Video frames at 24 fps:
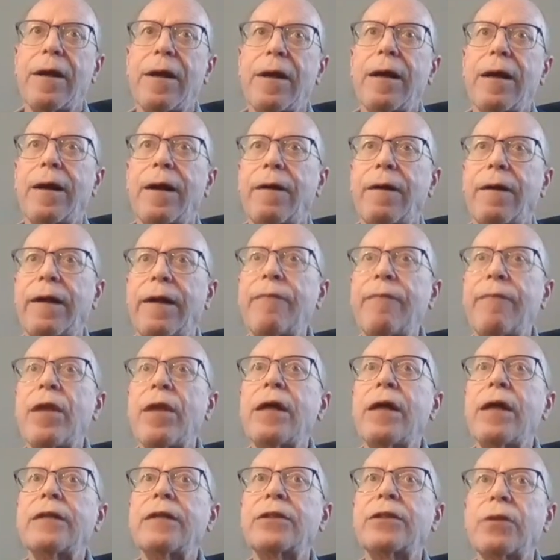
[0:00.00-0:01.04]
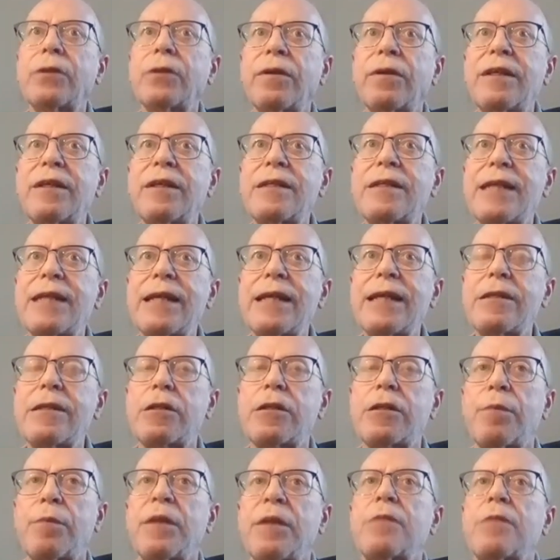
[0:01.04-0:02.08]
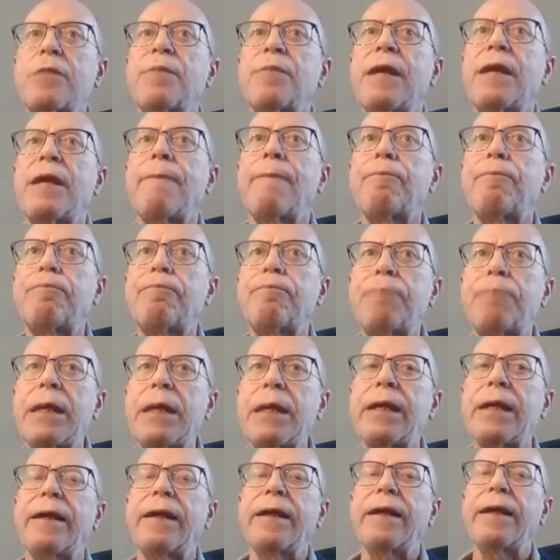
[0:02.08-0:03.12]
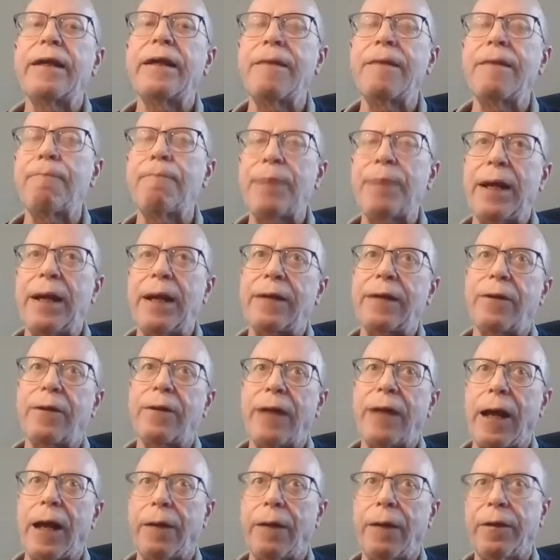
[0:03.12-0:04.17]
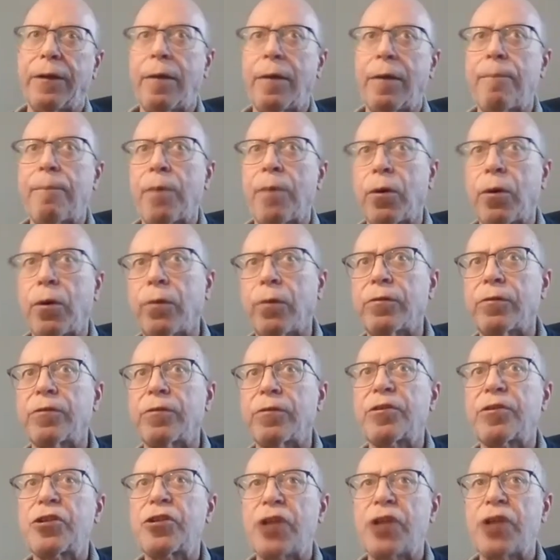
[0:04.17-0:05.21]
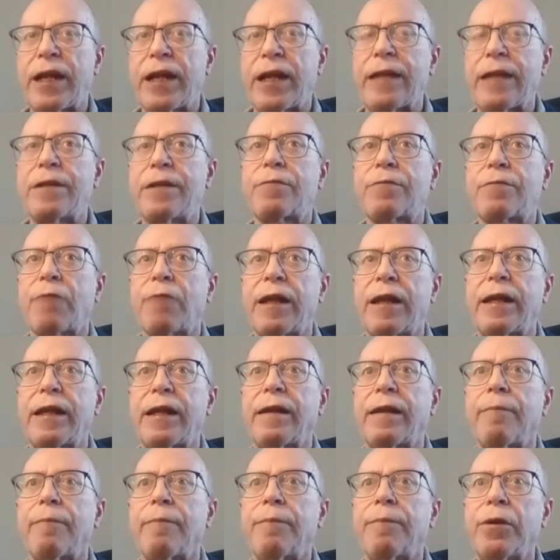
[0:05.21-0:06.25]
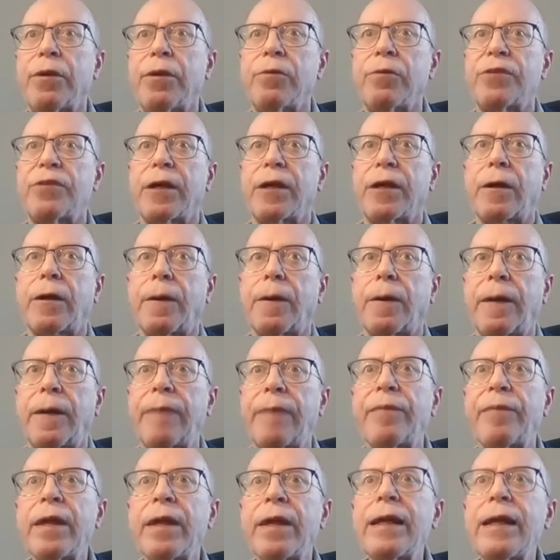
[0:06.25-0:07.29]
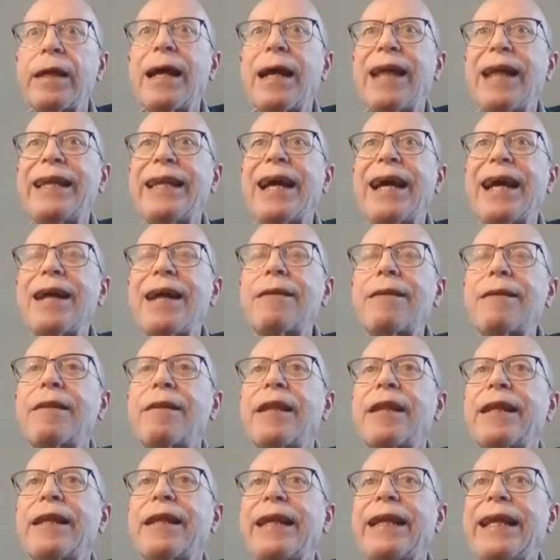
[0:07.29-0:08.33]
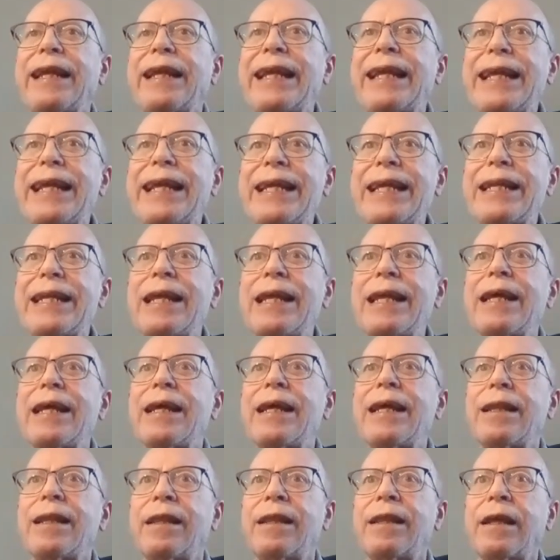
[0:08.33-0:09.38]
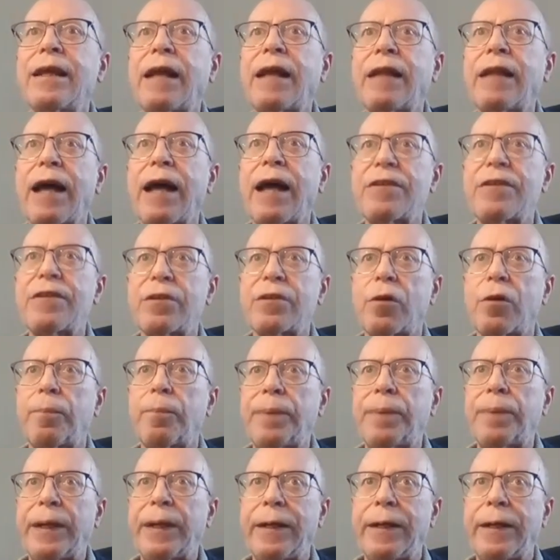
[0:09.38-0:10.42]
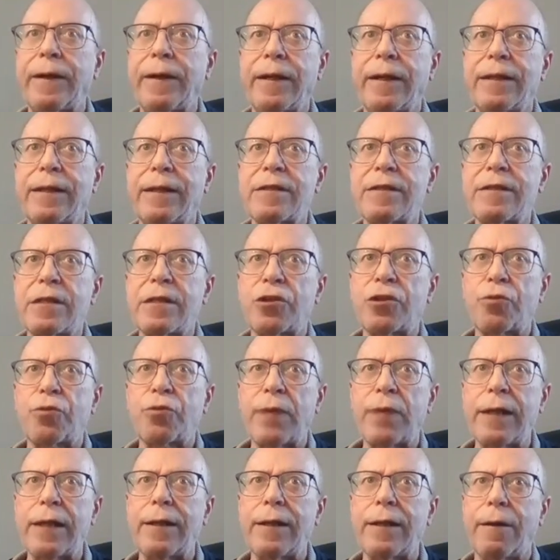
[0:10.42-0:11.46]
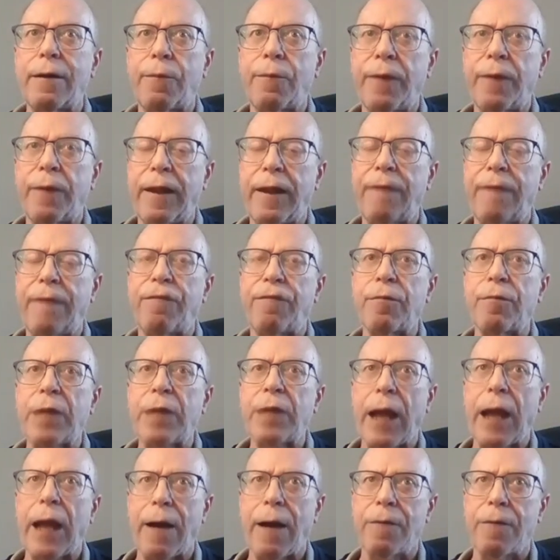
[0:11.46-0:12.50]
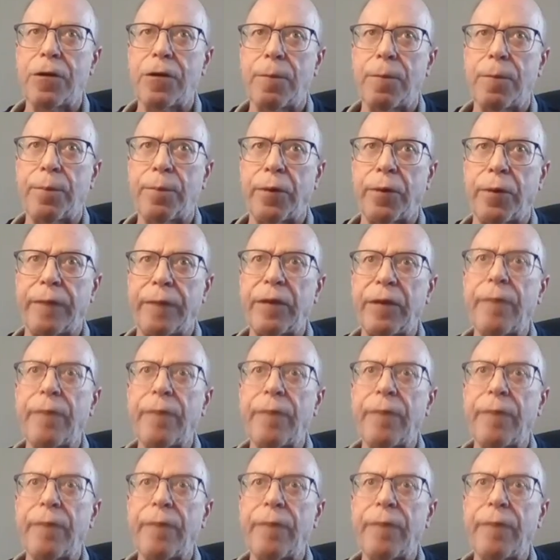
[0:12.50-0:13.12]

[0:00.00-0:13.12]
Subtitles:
all right? So these instruments made a big impact on how the composers changed writing music, all right? And the other thing in the classical period is a trend away from counterpoint.